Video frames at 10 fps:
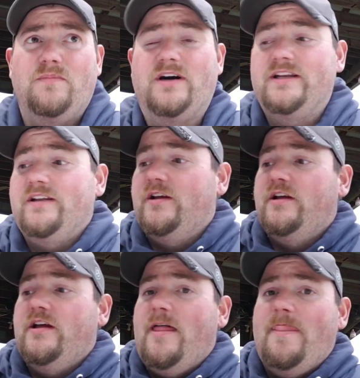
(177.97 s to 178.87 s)
But
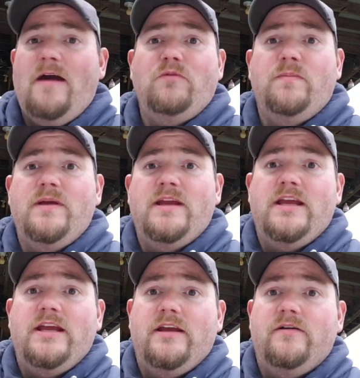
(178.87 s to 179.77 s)
that would
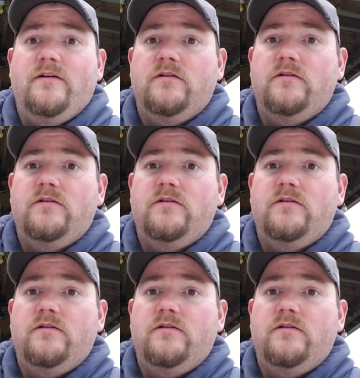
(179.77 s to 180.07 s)
be